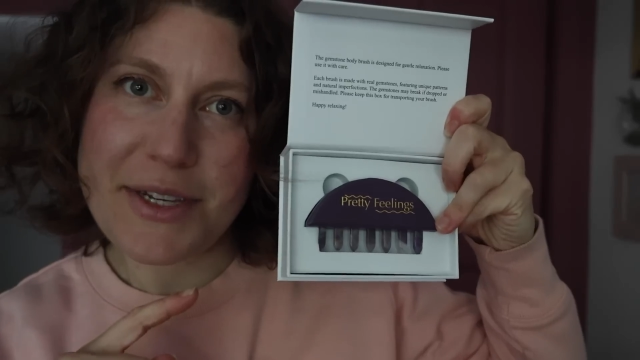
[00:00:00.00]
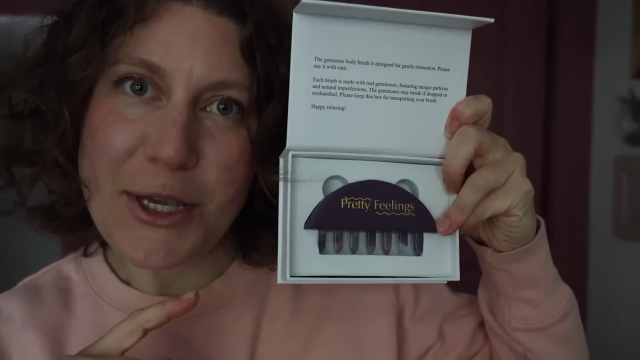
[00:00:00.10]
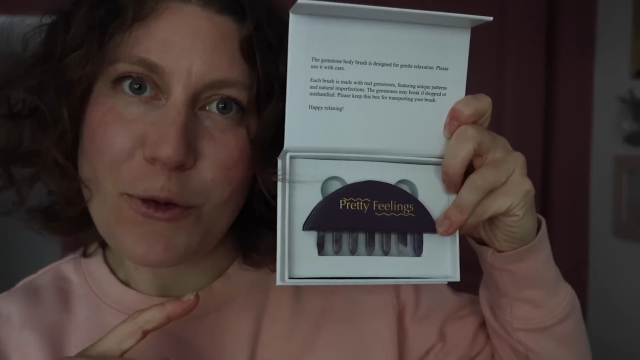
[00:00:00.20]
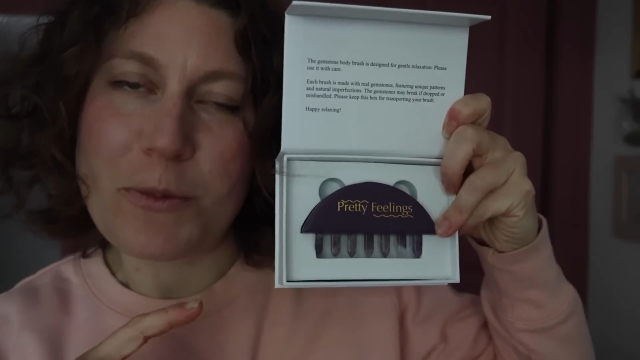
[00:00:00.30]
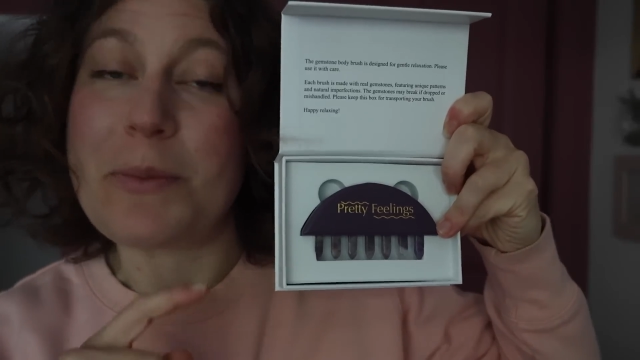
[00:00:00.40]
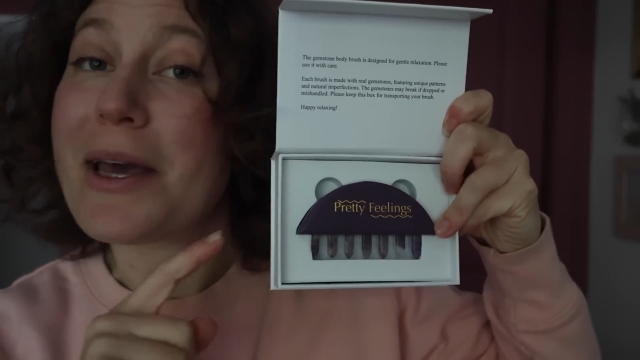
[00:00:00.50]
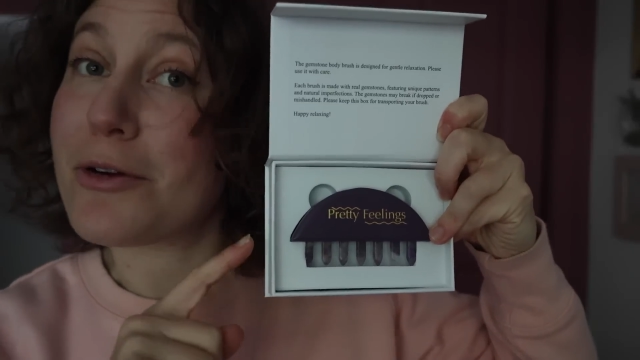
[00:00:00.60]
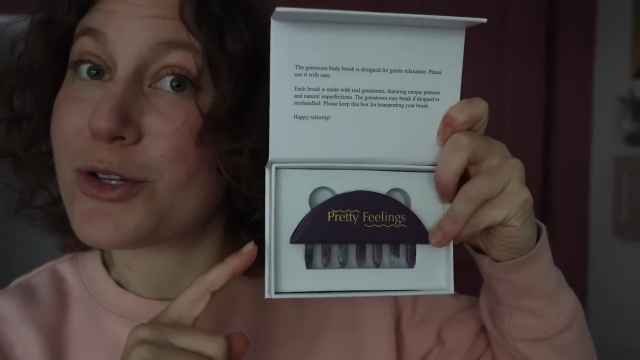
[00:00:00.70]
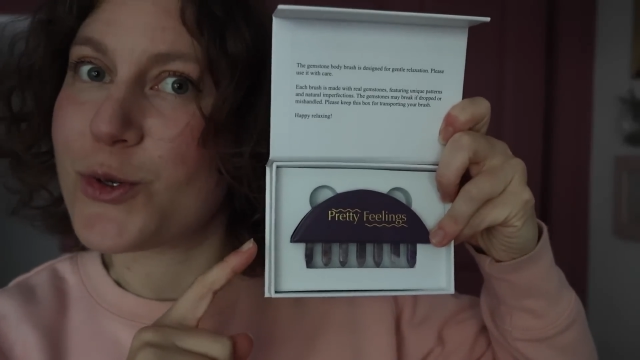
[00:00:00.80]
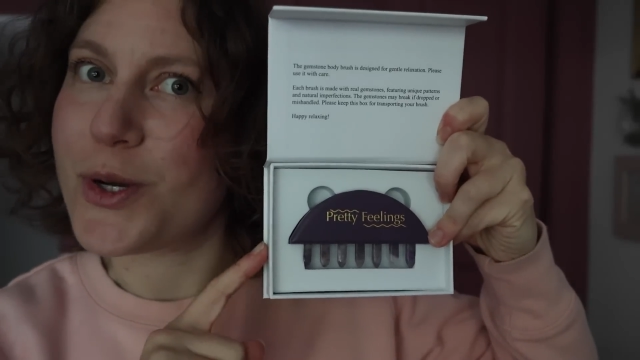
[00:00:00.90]
video would be better
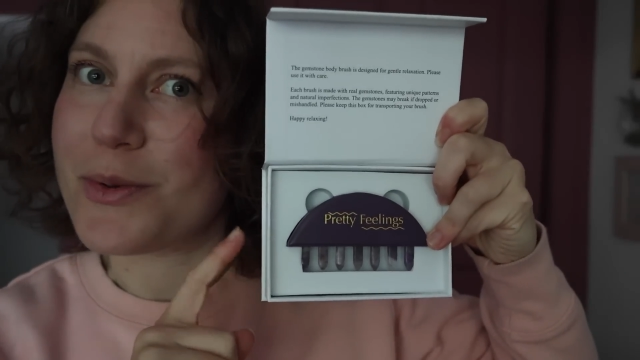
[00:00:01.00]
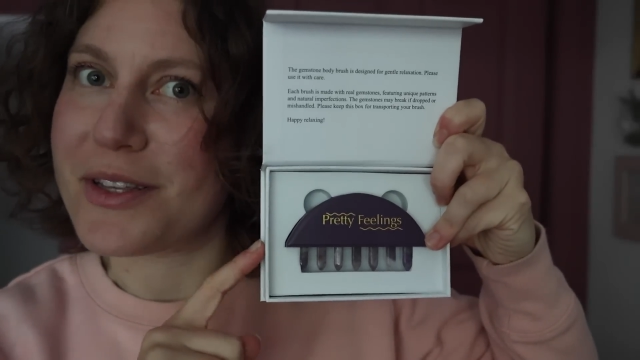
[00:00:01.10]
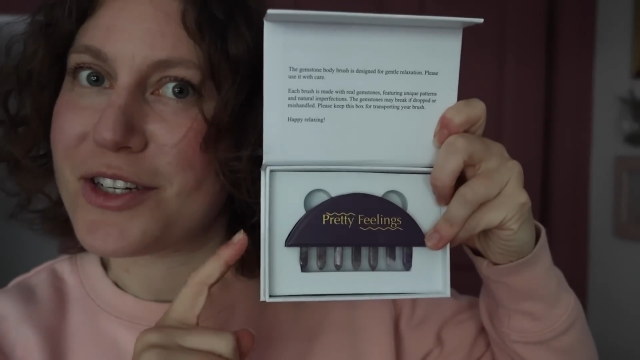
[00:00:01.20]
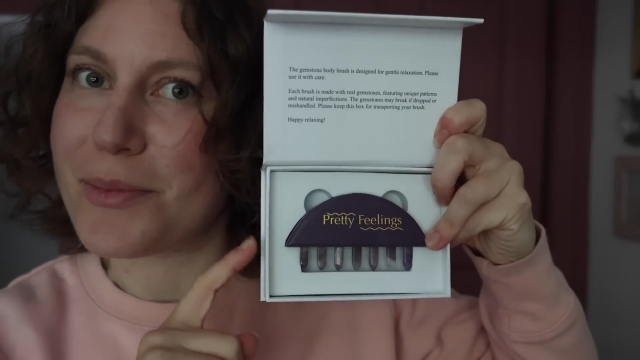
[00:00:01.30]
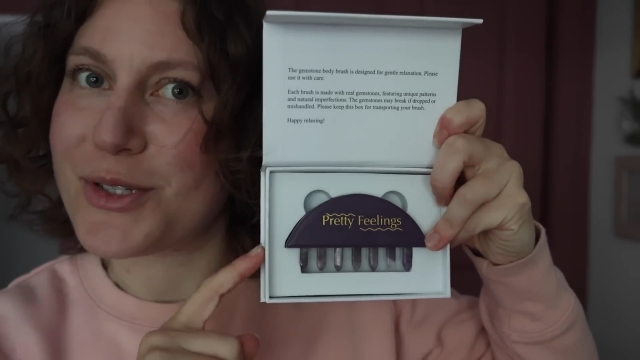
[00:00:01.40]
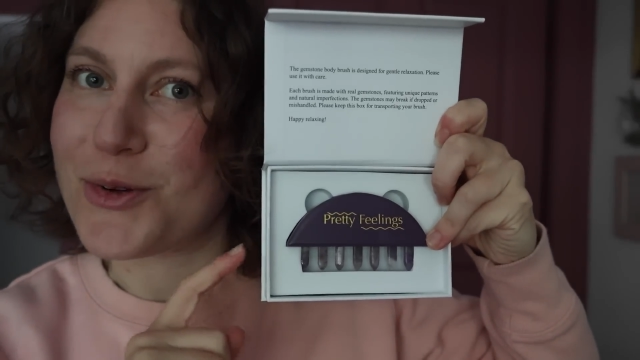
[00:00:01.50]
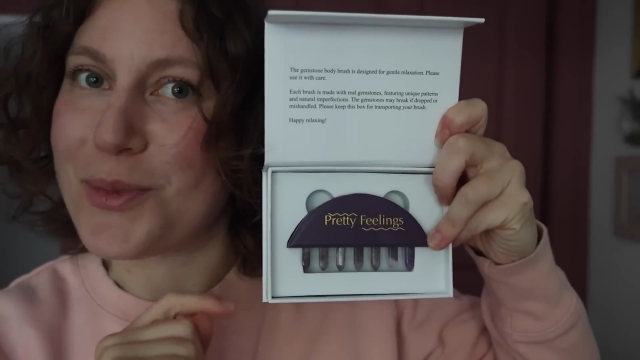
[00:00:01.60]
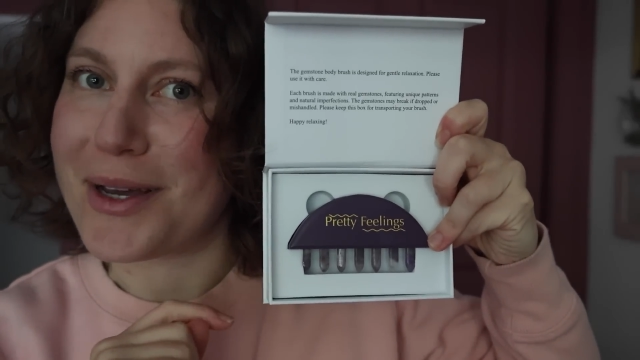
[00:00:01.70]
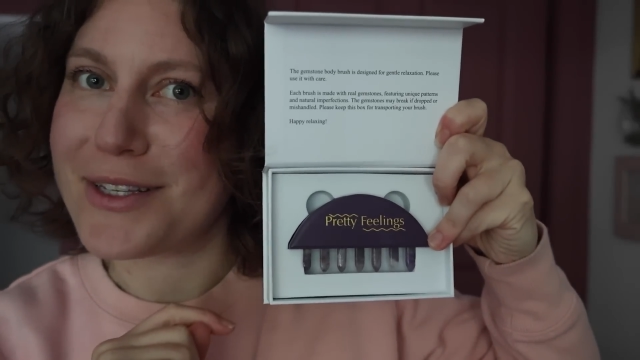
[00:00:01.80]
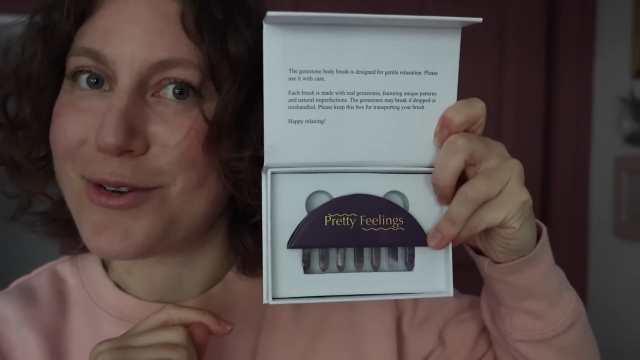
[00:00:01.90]
enjoyed with a gemstone
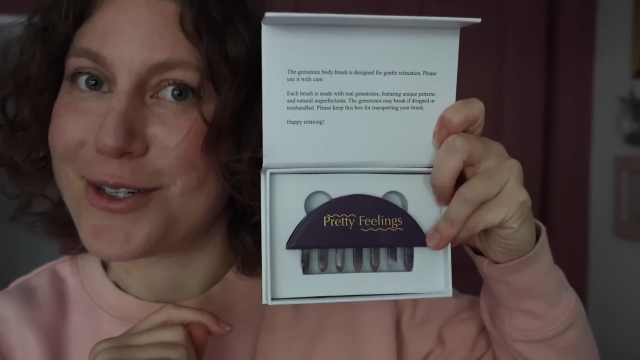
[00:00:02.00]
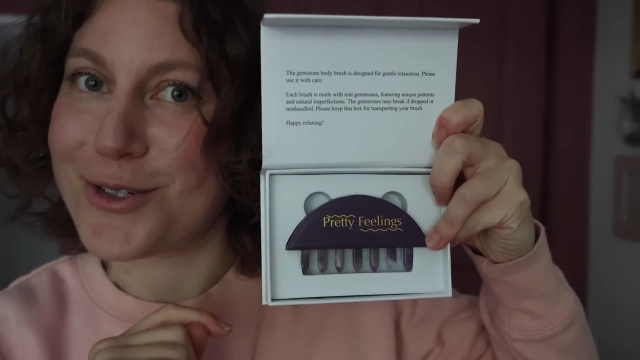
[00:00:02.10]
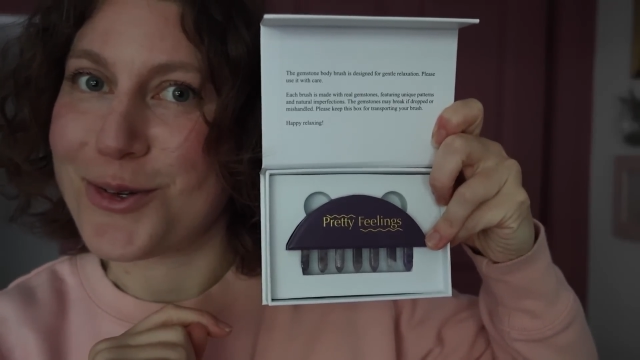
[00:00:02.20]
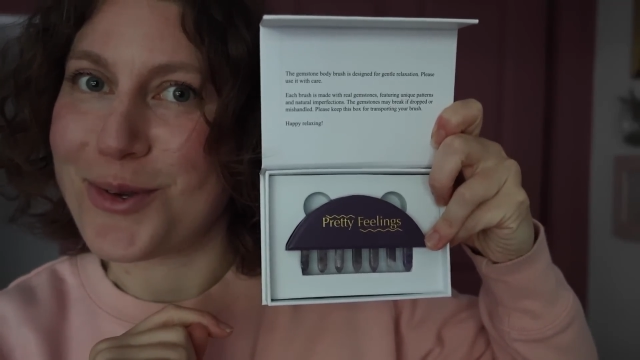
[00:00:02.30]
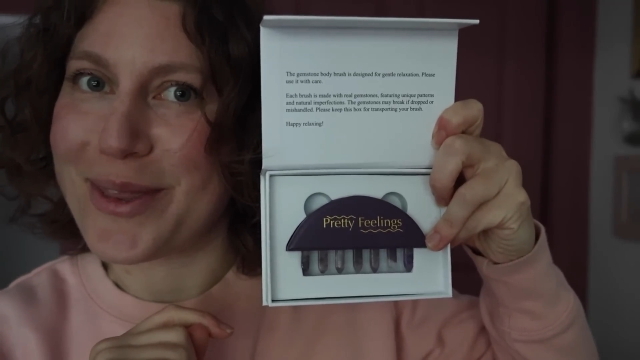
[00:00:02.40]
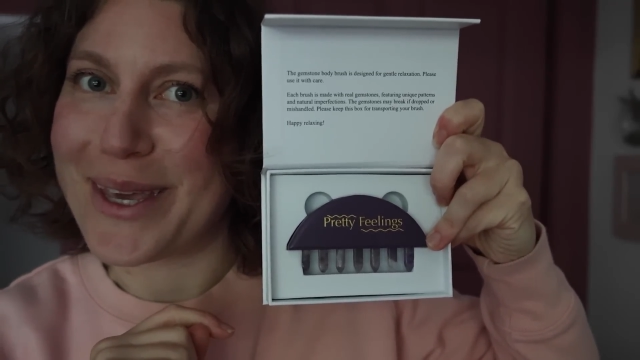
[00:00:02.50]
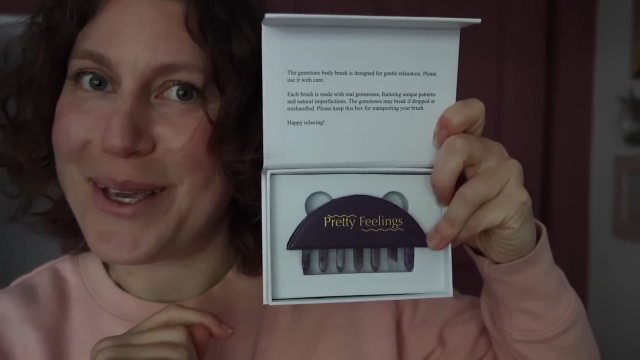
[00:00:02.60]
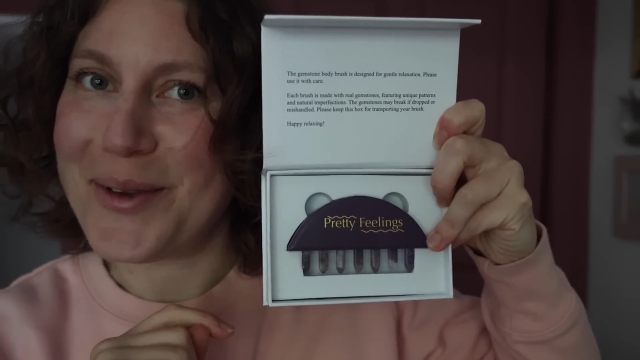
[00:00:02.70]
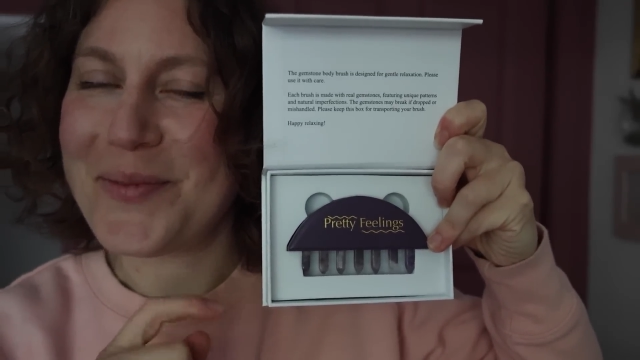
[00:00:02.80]
body scratcher, don't you think?